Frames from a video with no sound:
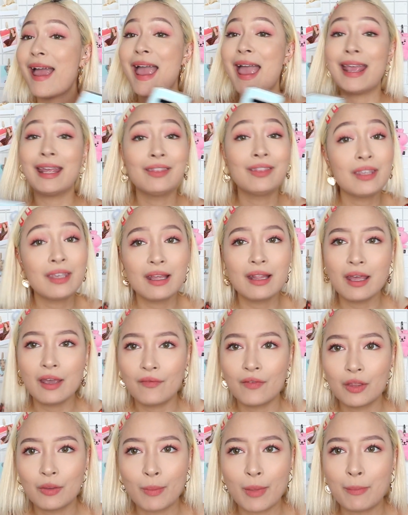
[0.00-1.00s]
And the
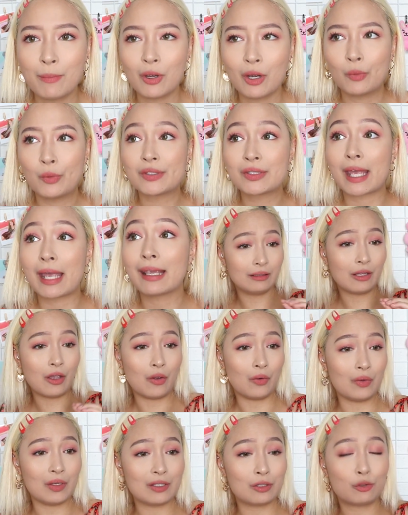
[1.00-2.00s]
11th member, I was like,
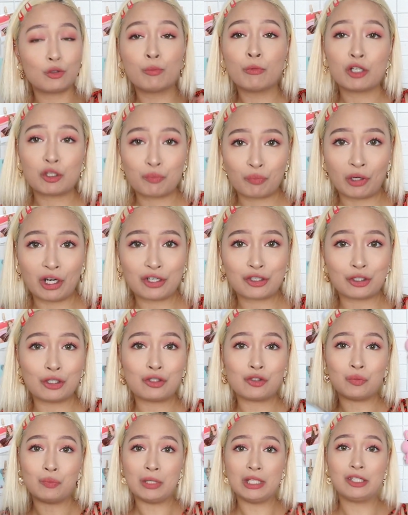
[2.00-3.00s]
no, it's too much pressure
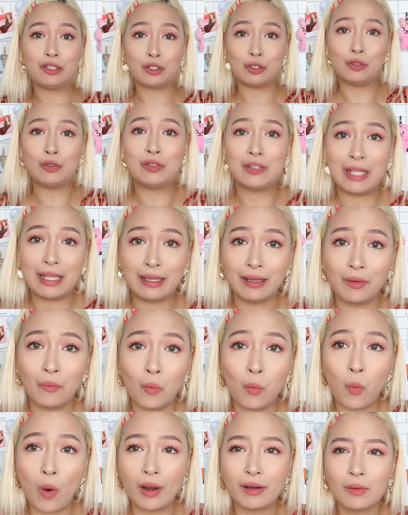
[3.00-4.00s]
to be choosing
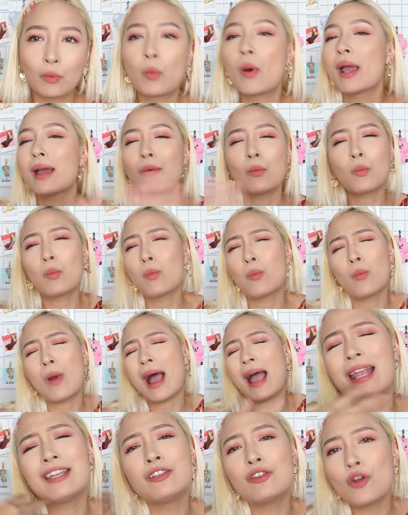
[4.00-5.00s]
one. Where
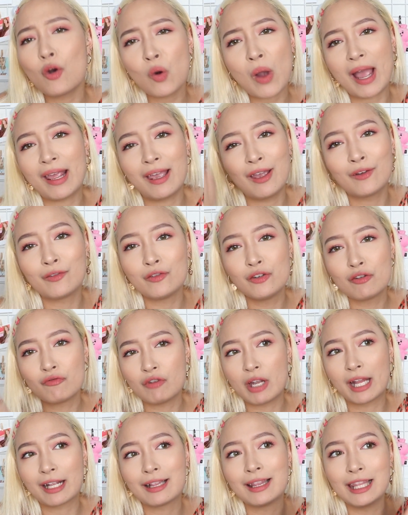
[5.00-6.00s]
I know I have
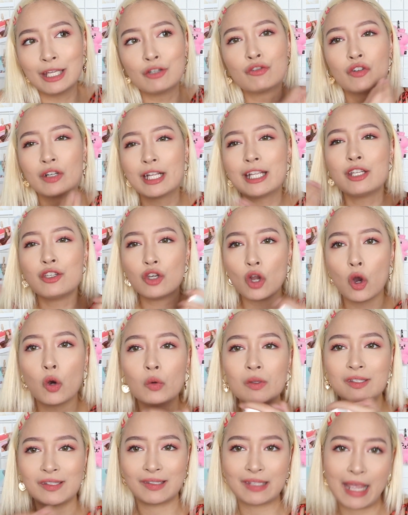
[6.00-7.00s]
like literally no
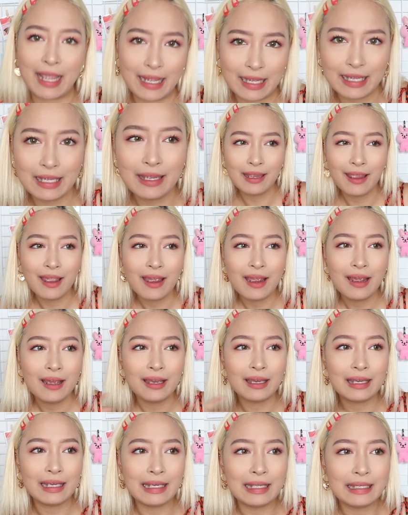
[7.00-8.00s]
say
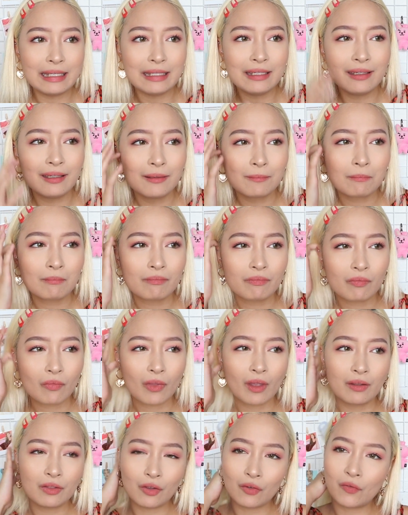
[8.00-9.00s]
in
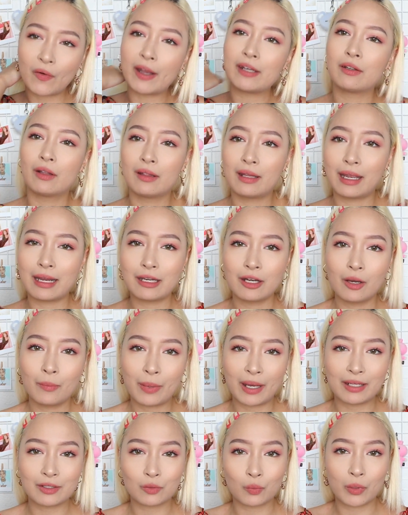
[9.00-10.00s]
the final lineup,
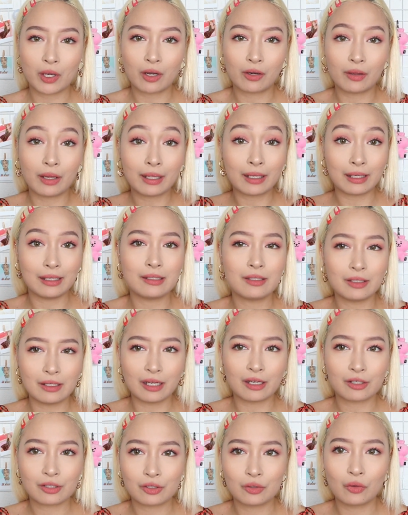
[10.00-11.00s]
as we are like
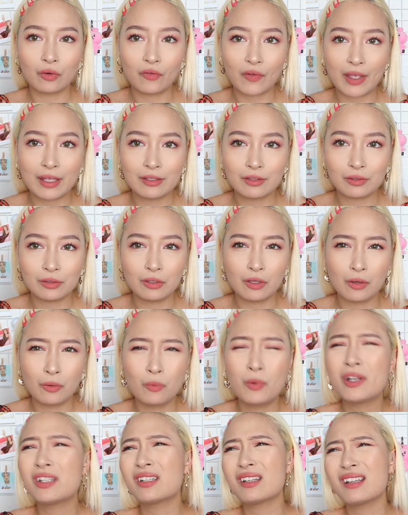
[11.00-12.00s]
international fans, you know,
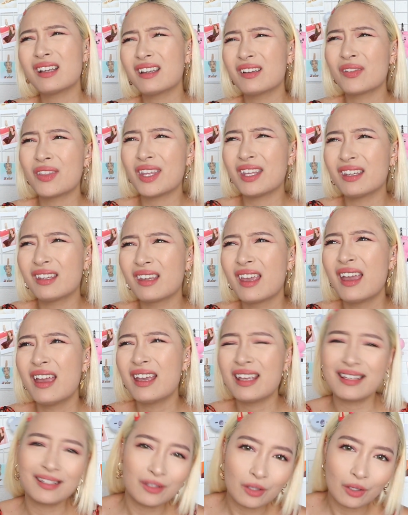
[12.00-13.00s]
which I think
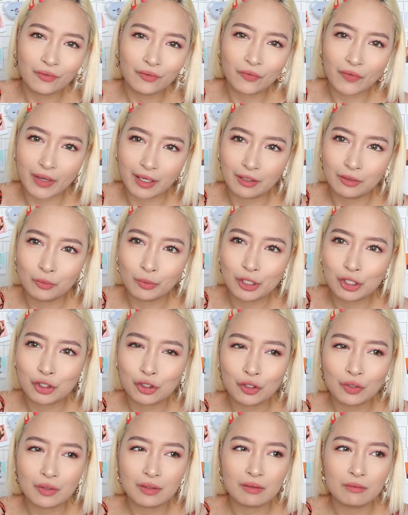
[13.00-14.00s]
is fair. We
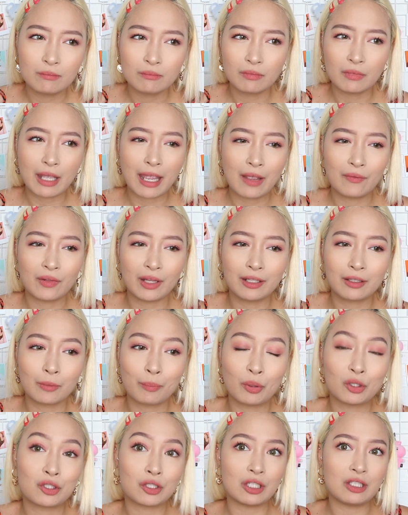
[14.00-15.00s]
should have like a
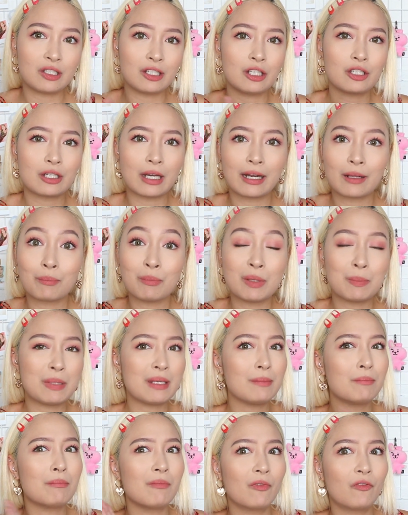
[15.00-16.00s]
percentage, like
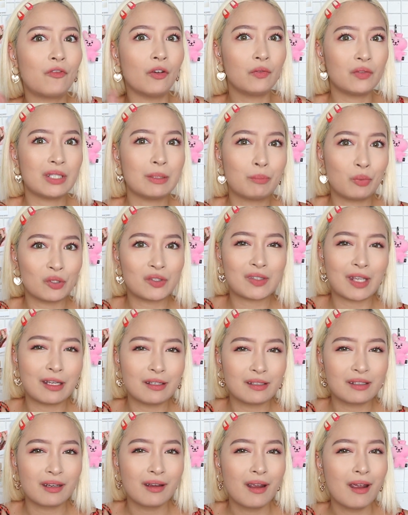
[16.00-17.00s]
maybe
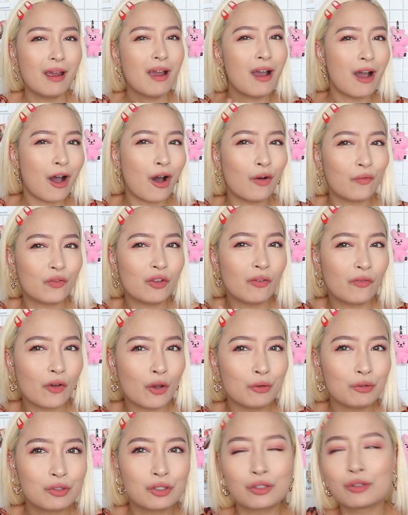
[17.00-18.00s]
15% of the
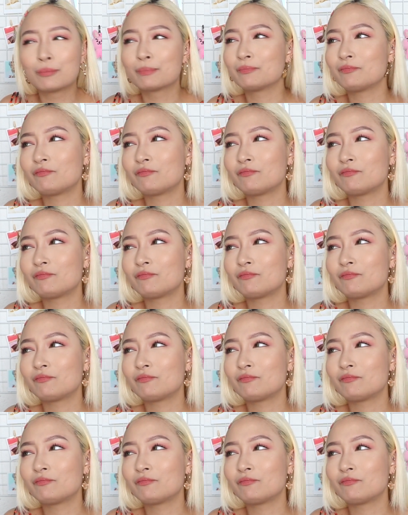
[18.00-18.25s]
votes.